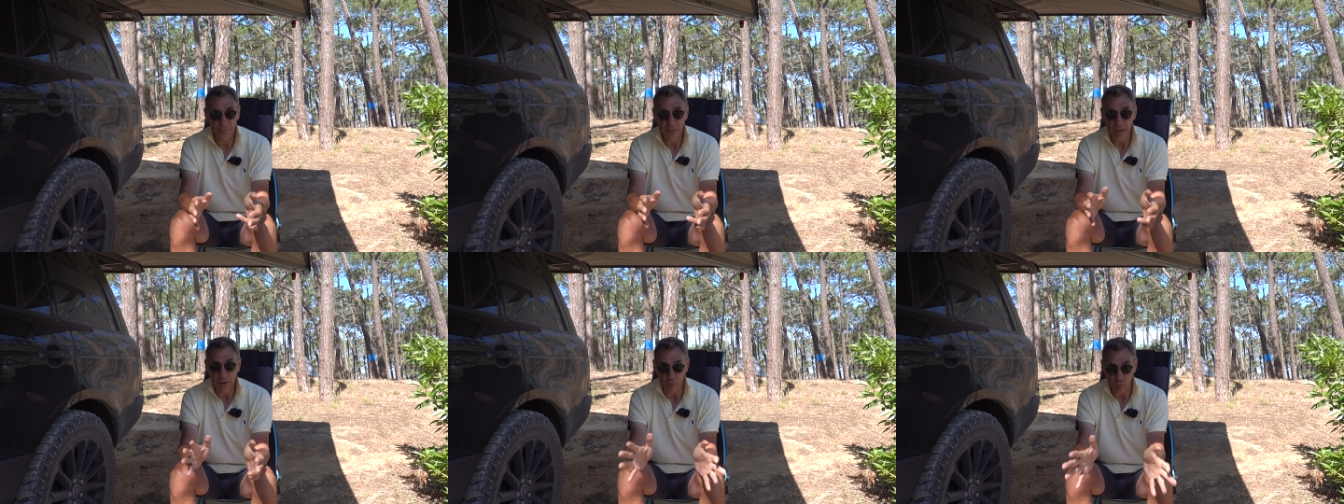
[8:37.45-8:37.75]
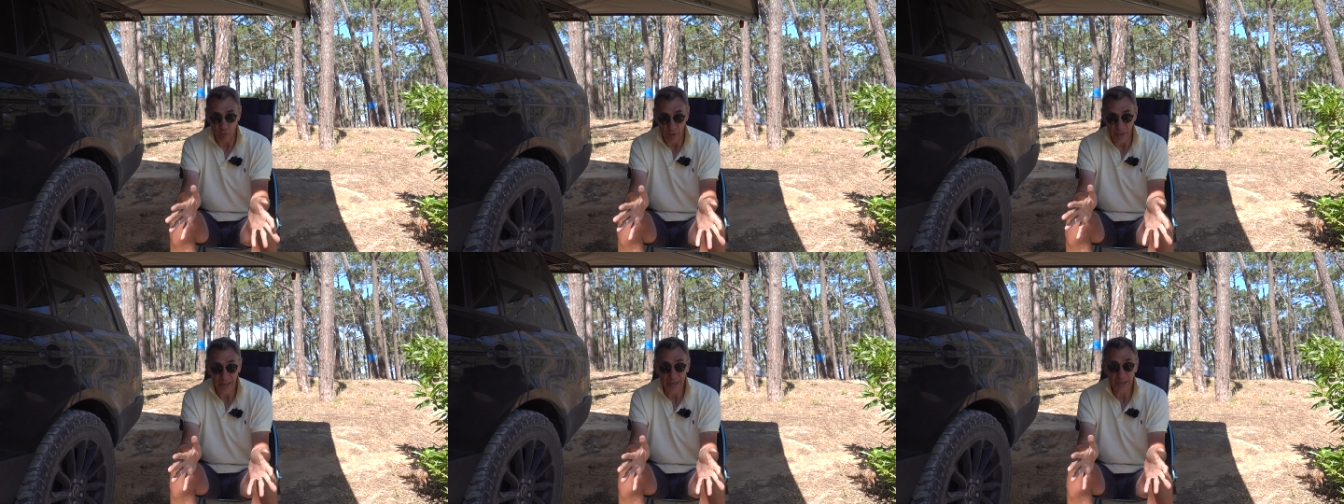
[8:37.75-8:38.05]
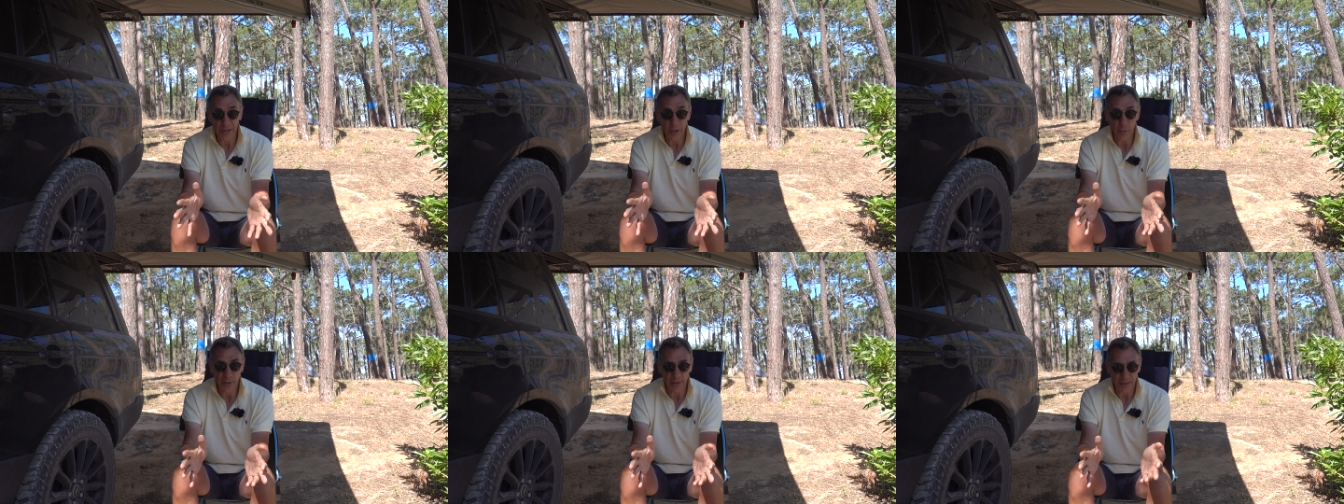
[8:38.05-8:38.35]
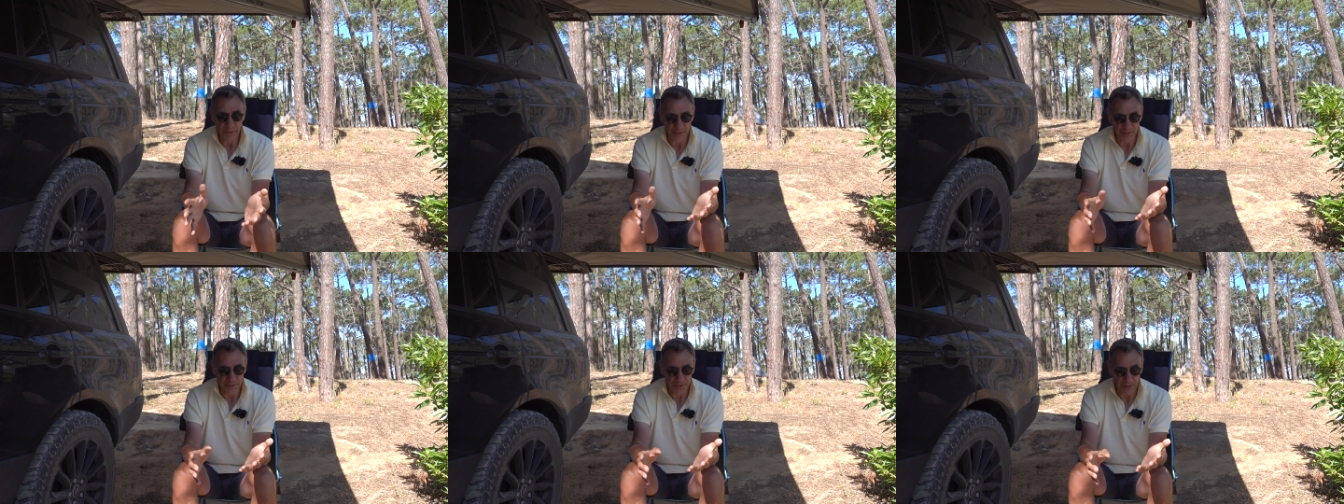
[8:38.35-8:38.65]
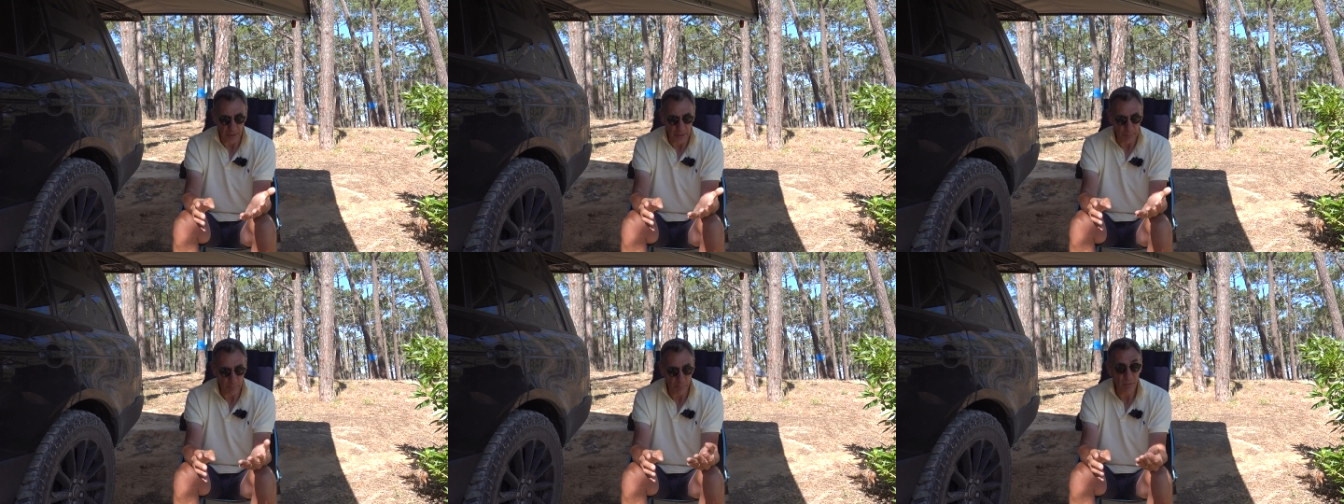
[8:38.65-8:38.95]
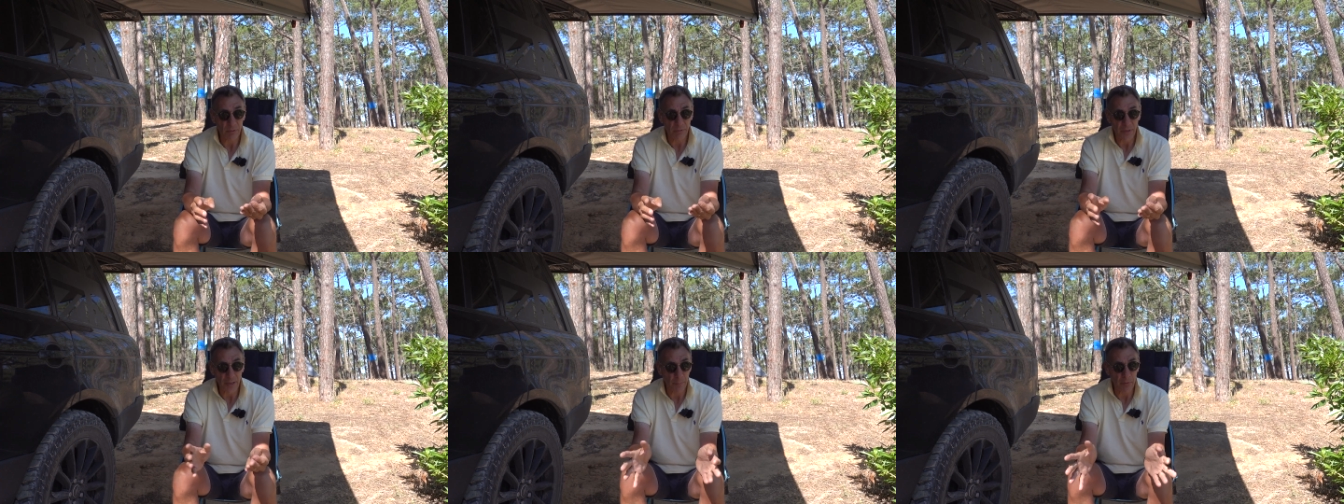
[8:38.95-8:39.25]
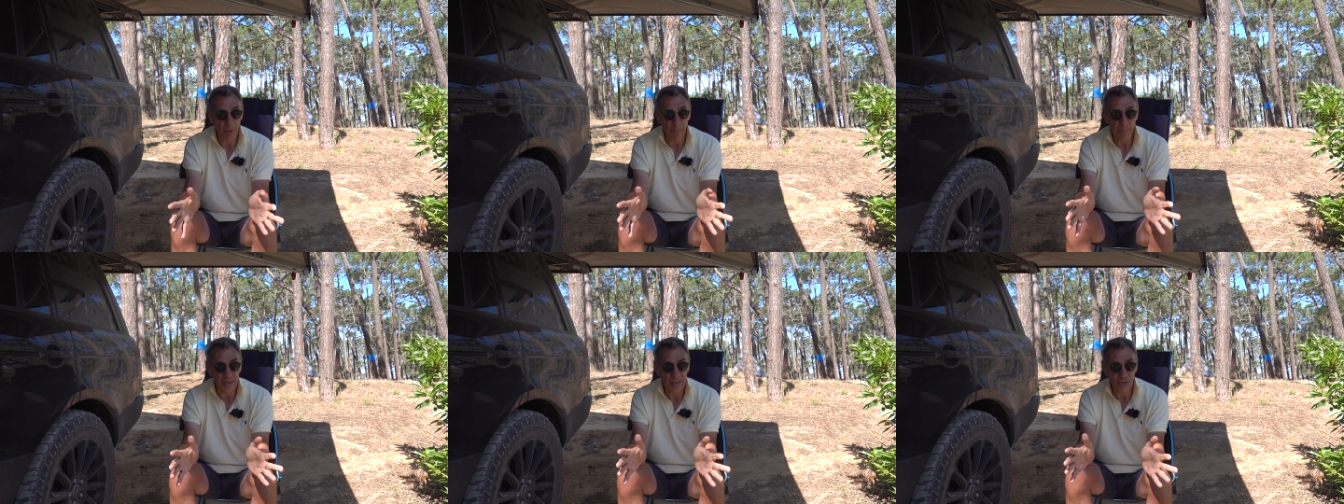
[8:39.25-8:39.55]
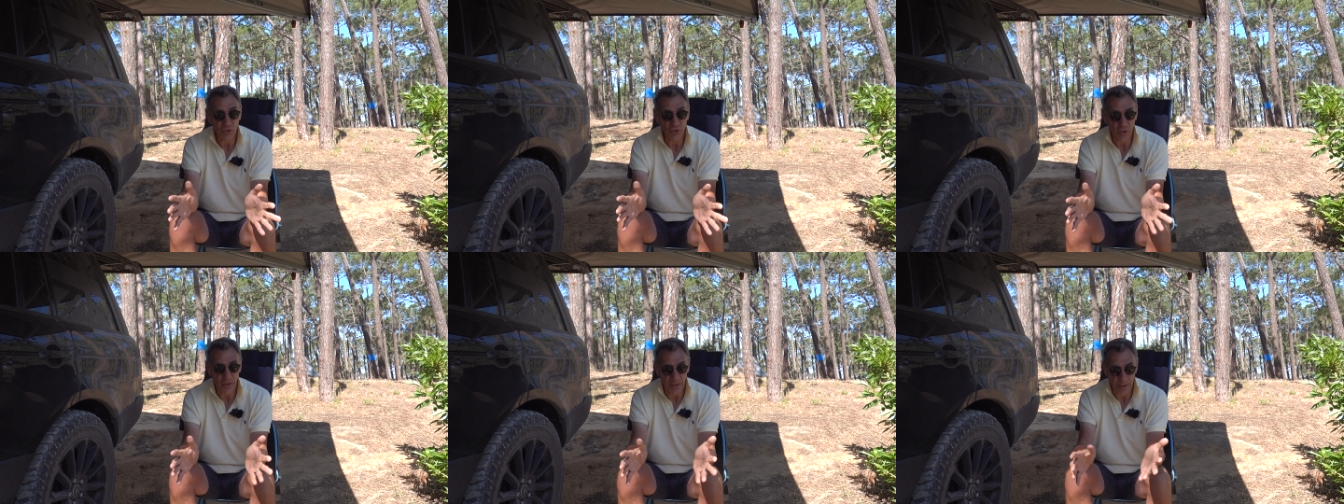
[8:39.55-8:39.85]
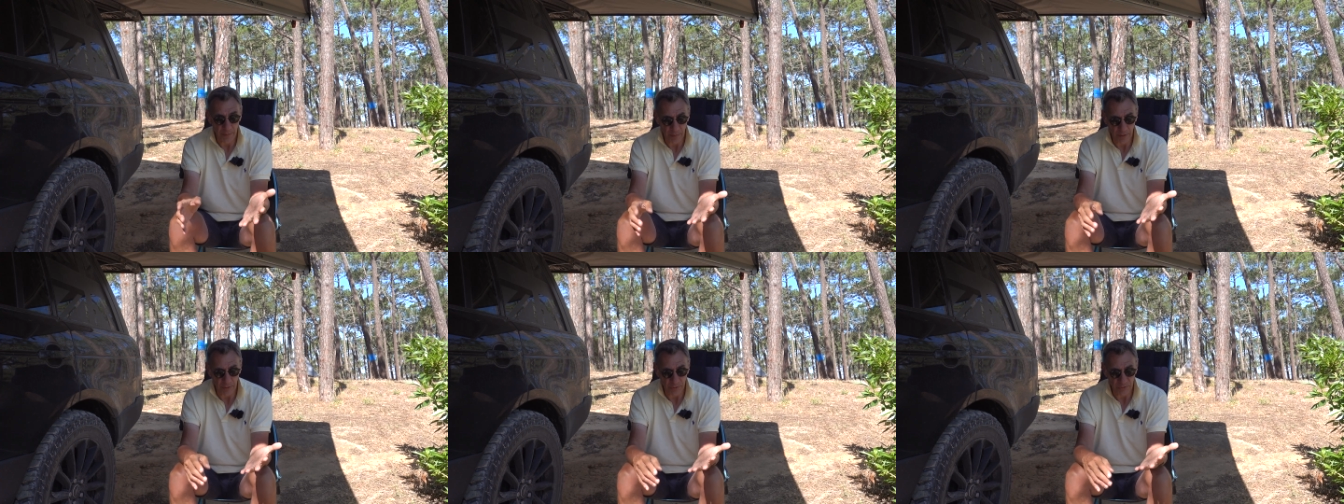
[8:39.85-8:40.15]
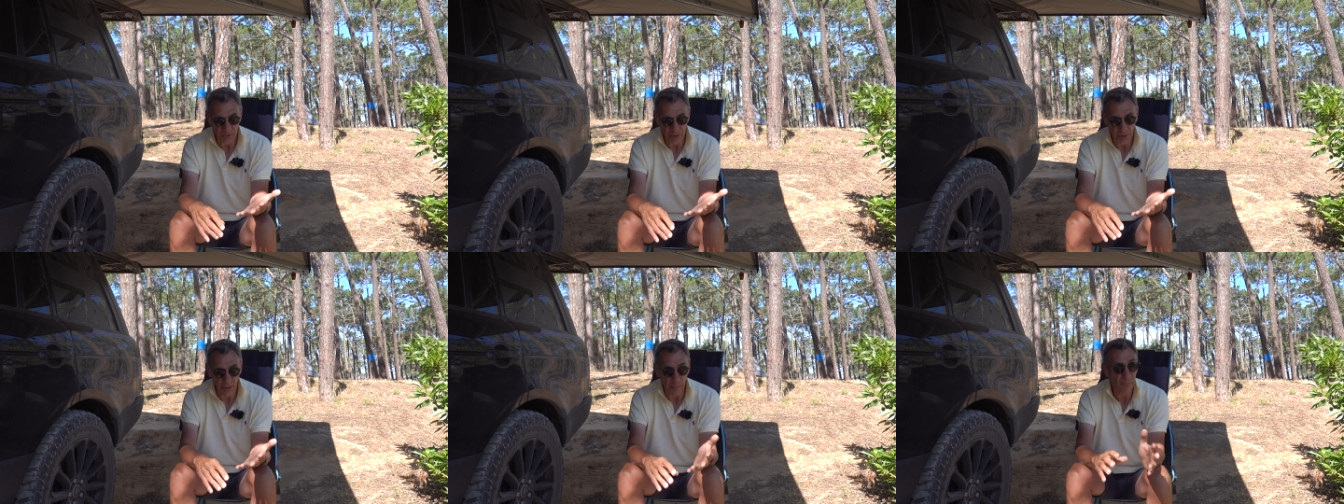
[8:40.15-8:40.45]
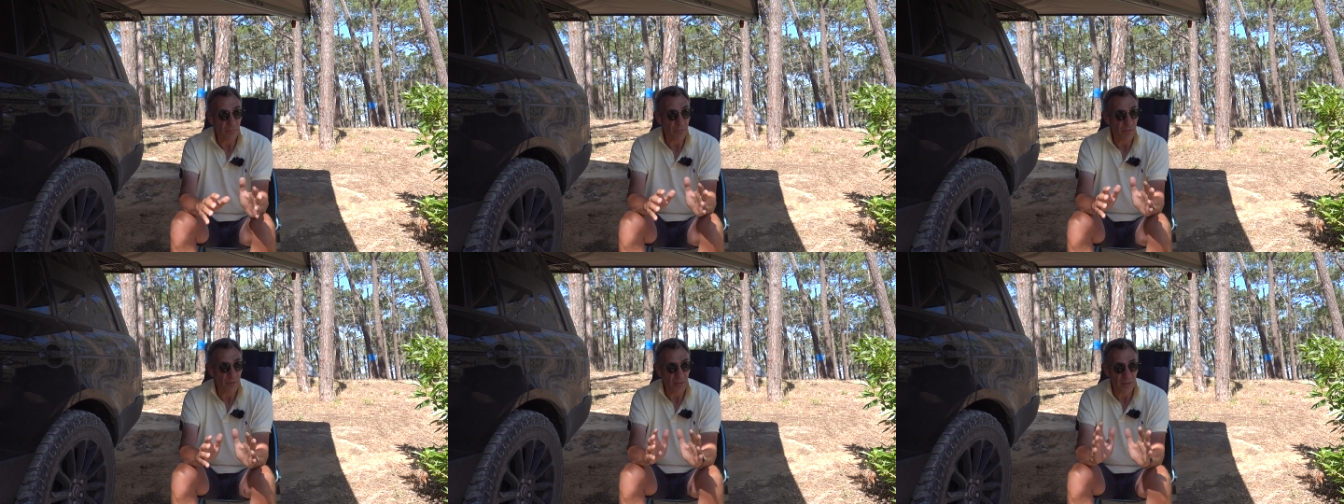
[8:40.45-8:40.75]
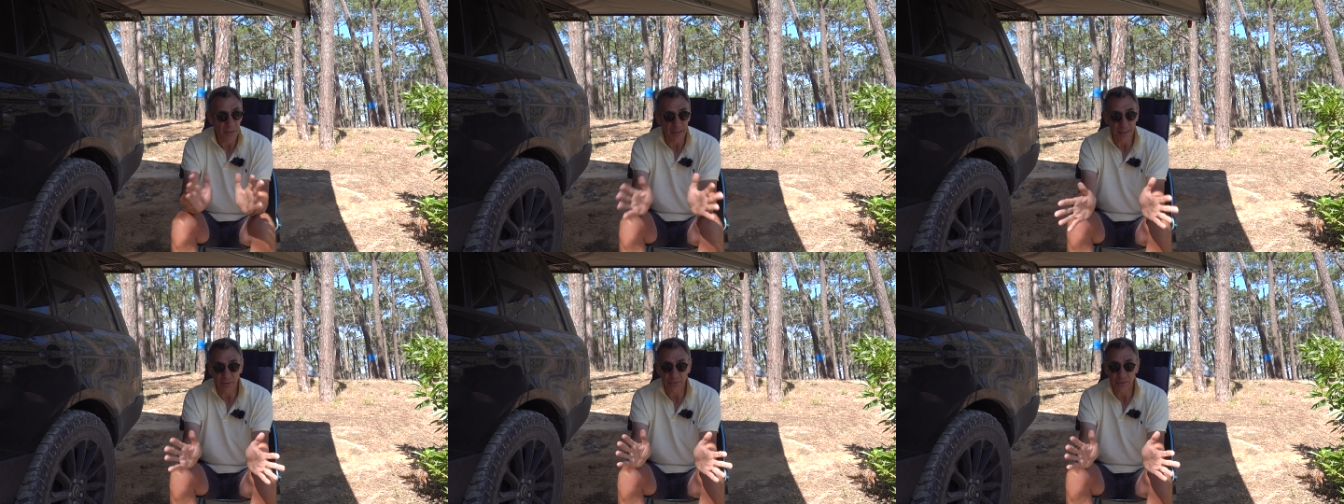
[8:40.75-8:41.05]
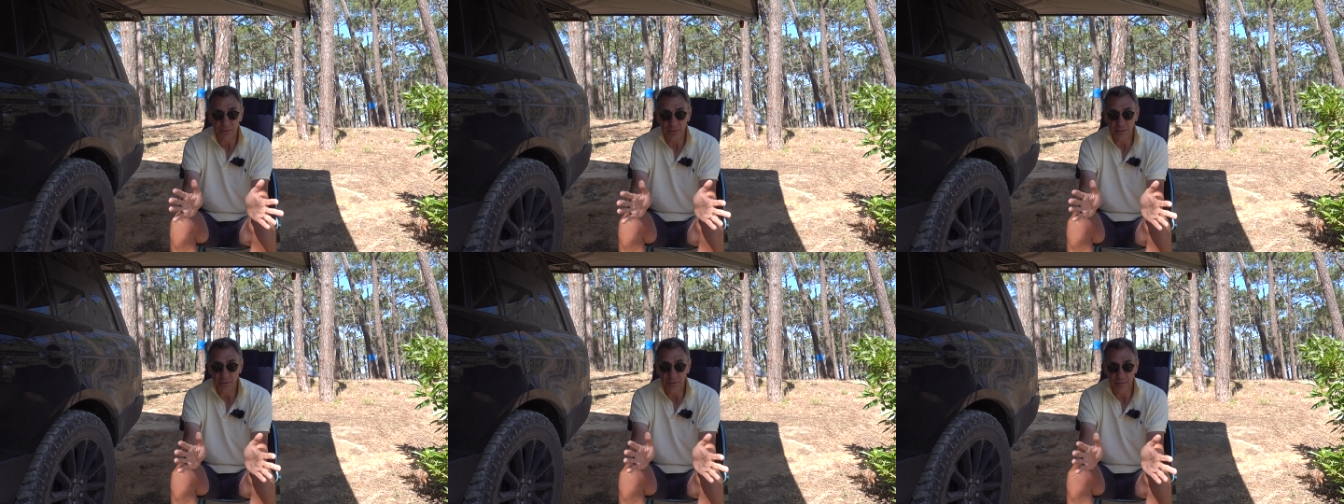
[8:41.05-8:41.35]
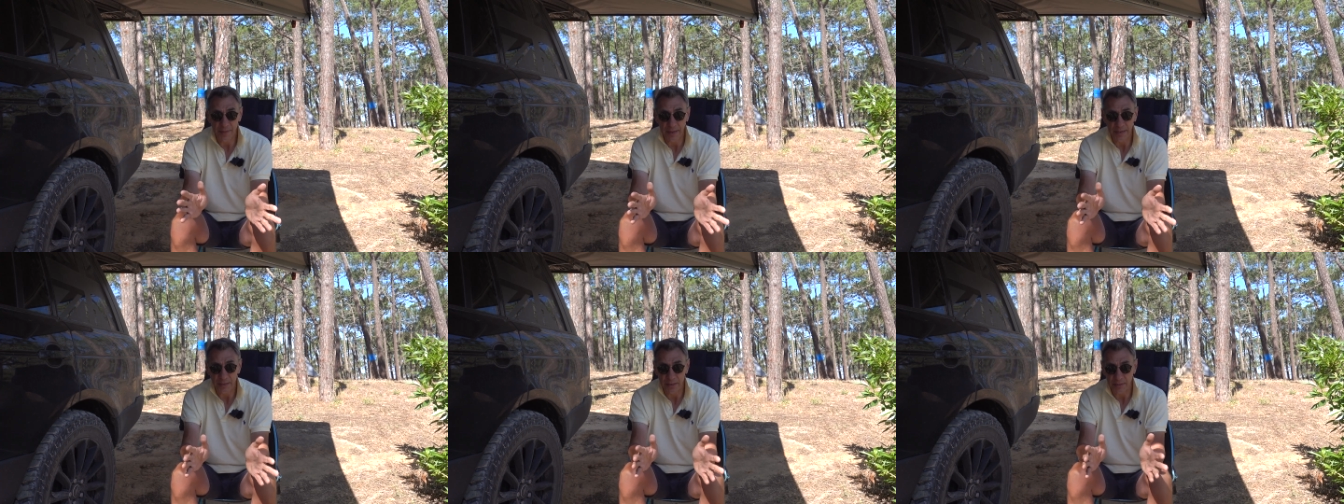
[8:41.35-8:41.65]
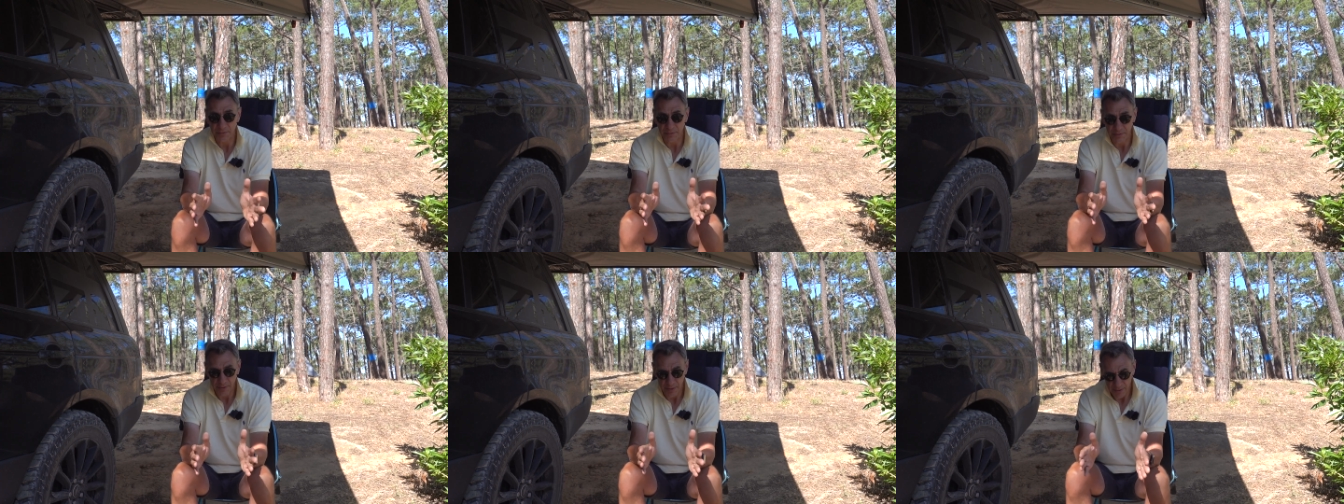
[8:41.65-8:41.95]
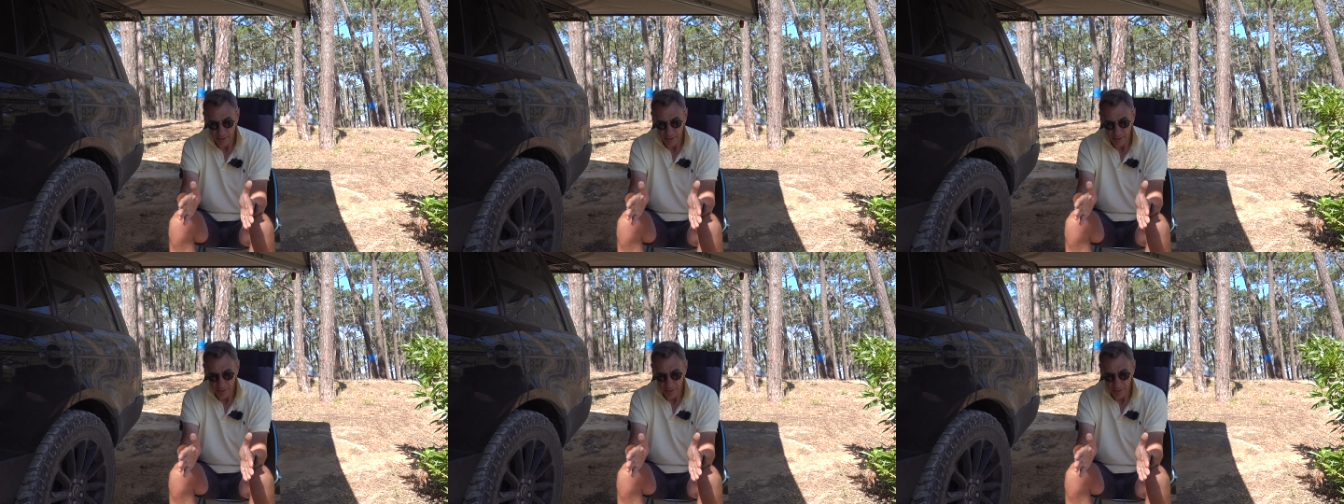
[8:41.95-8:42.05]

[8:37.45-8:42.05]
They're really quick to set up. A couple of minutes you can get those set up. The downside to that is